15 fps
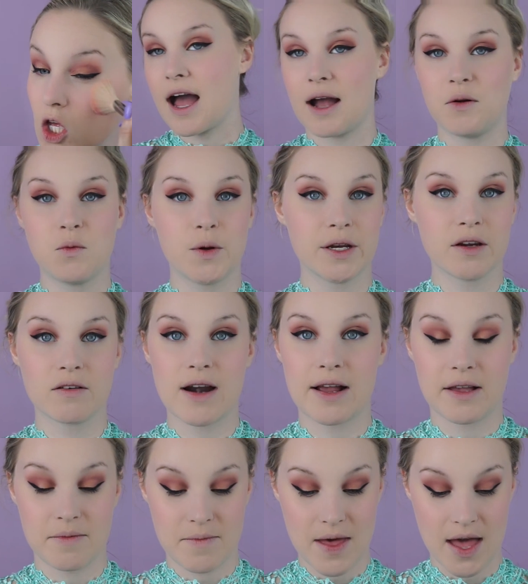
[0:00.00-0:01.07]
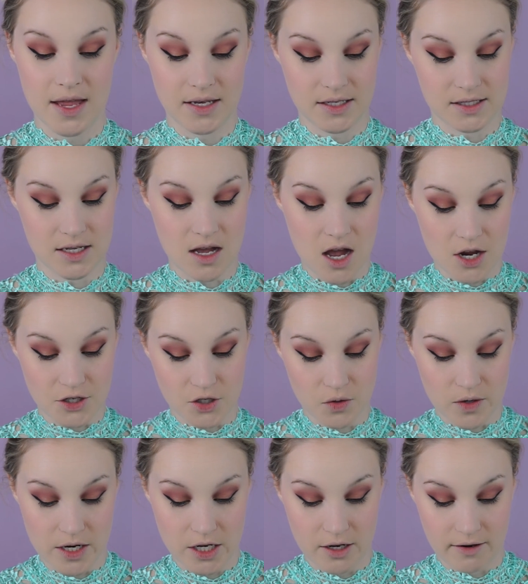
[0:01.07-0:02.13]
I wouldn't recommend
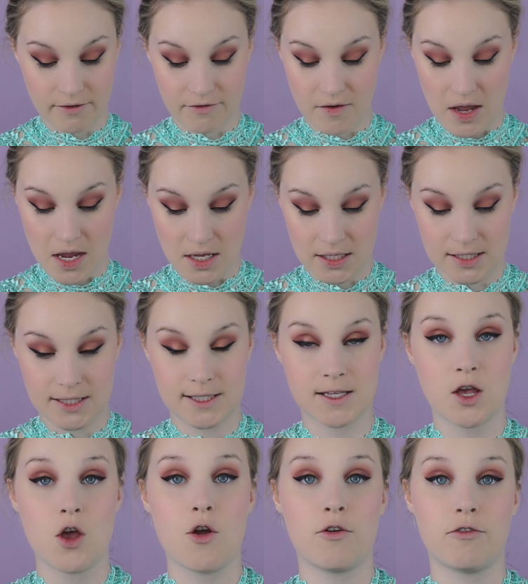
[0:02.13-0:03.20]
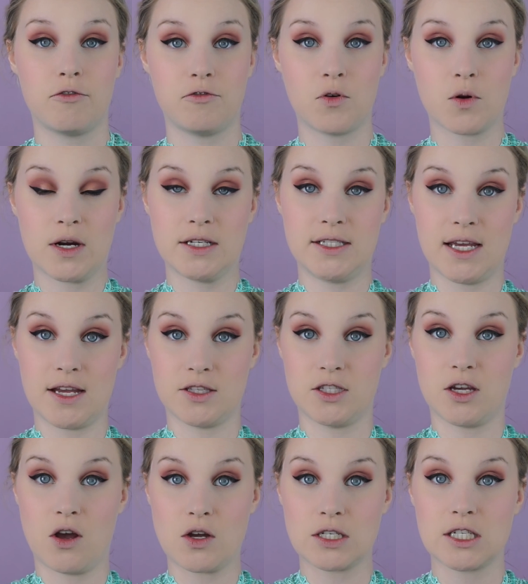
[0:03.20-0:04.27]
contouring your face for a
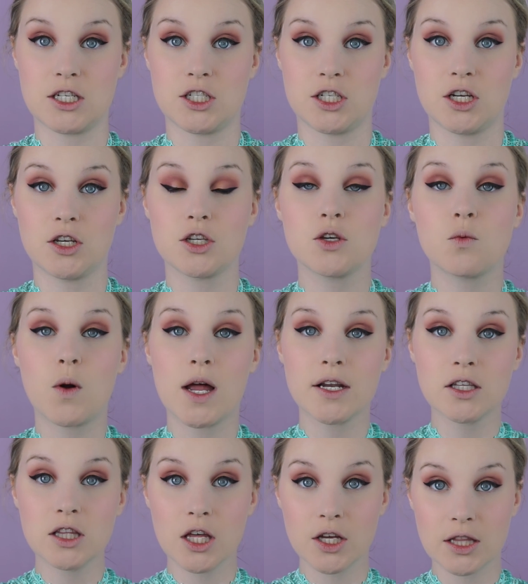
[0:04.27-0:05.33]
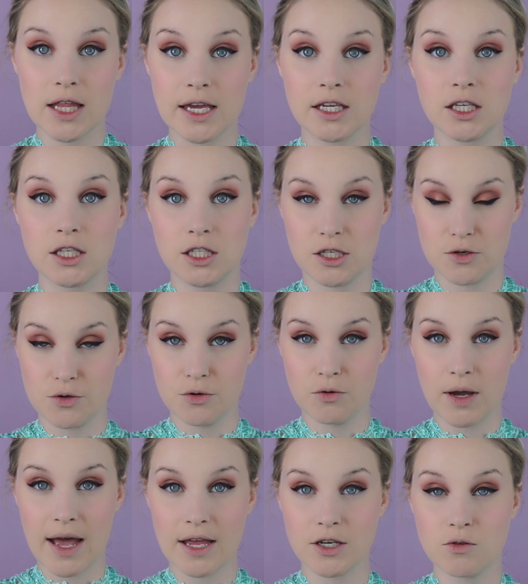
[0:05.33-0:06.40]
dance audition. You wanna look like
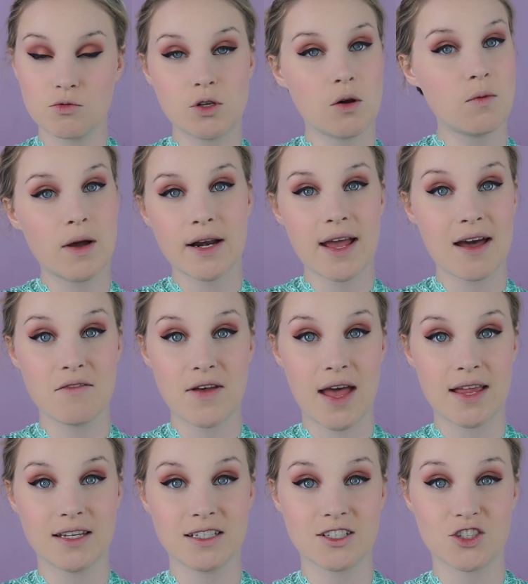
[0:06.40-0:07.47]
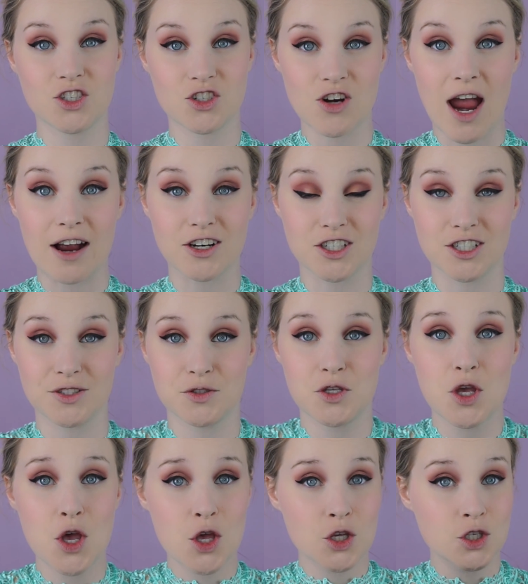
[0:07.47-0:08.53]
you, and you don't wanna have any distractions.
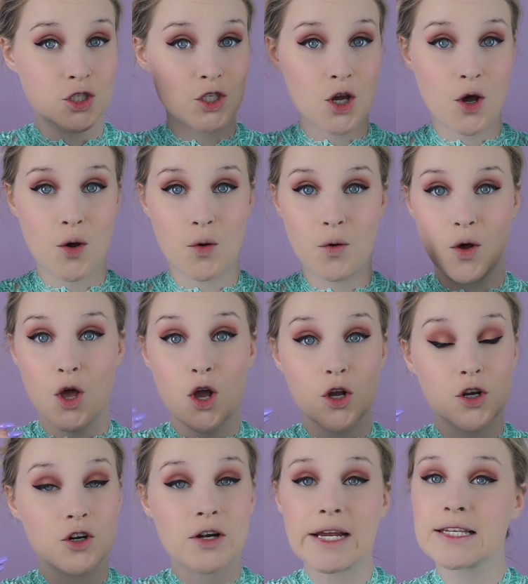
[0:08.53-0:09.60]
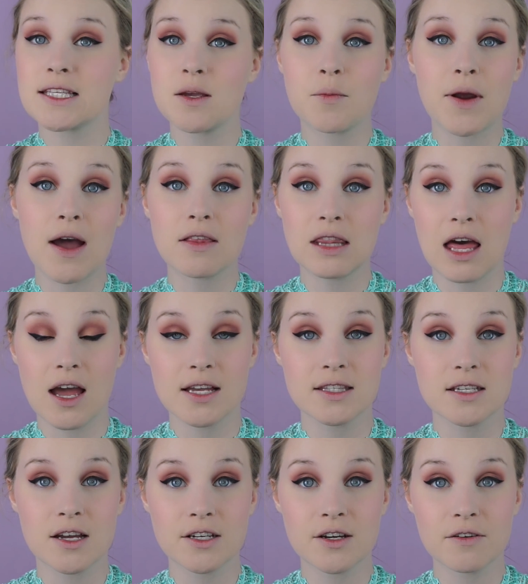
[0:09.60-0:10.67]
So crazy brown
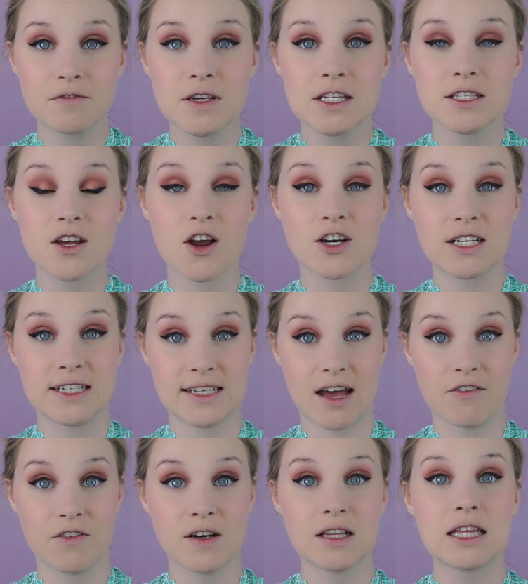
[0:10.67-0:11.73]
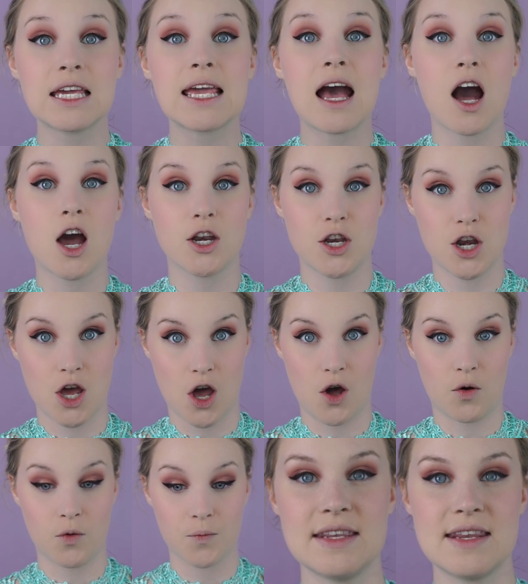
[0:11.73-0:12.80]
lines on your face are definitely a
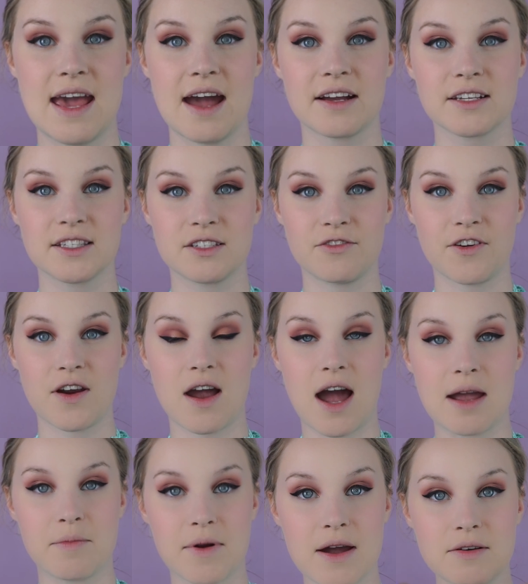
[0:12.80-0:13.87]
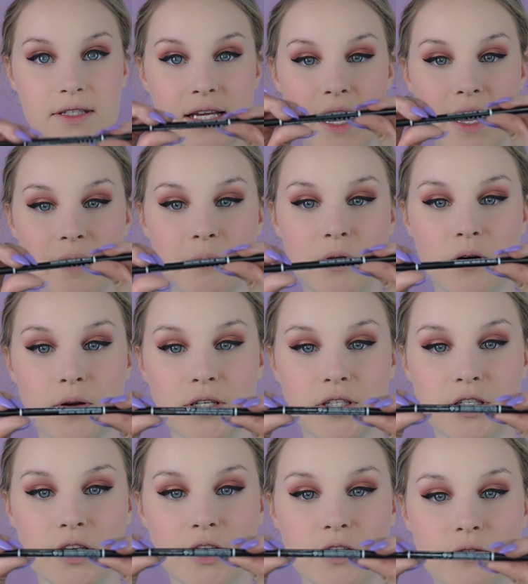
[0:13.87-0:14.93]
no. Next, for eyebrows, I'm going
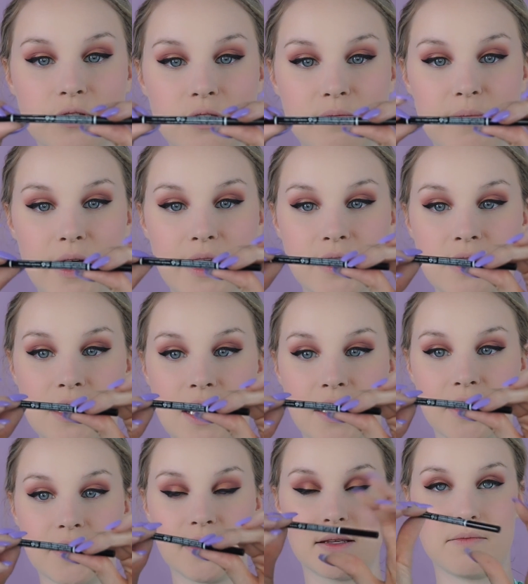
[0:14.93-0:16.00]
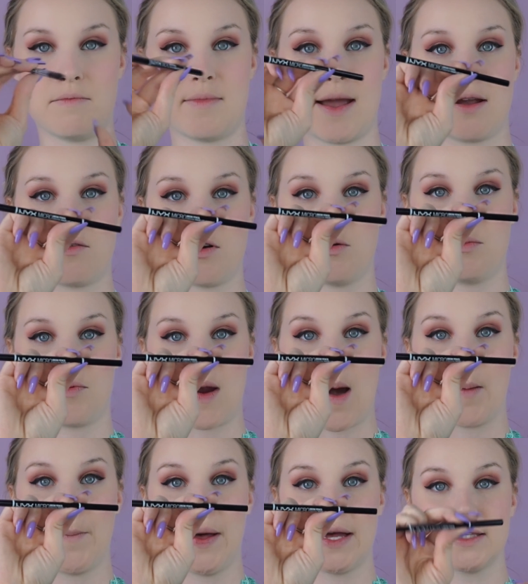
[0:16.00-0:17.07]
to use my NYX Micro
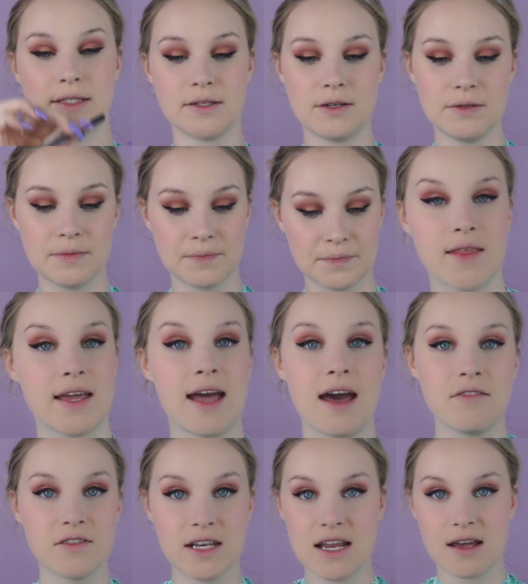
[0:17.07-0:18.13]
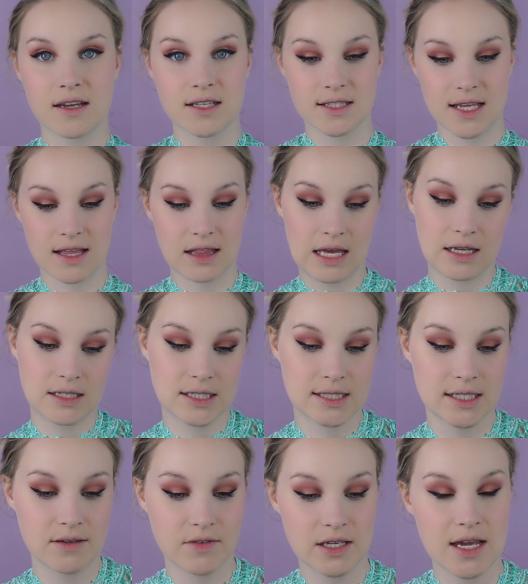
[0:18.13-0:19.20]
Brow Pencil. They have NYX at like
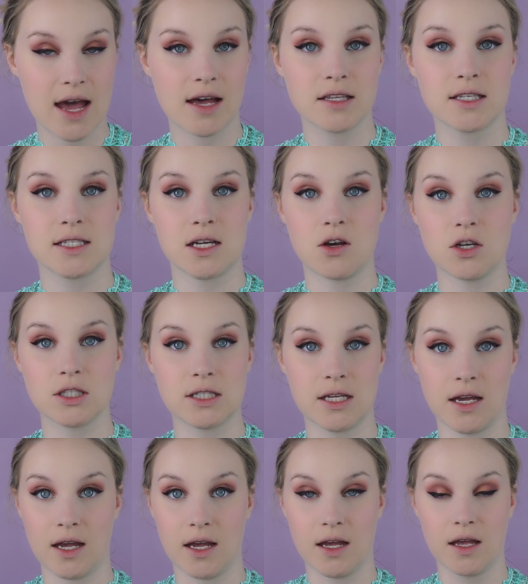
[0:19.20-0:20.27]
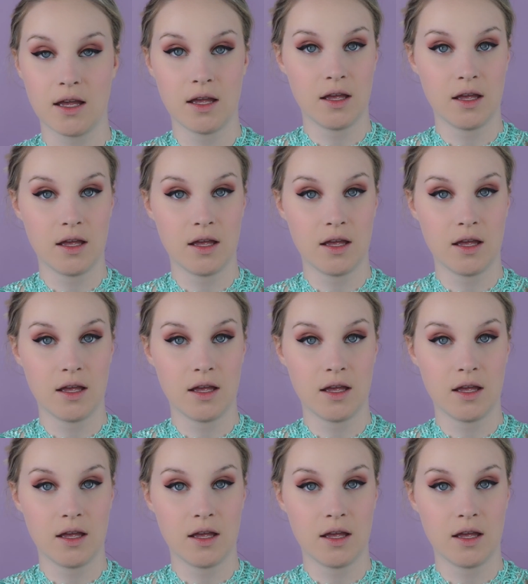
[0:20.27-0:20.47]
CVS, Ulta,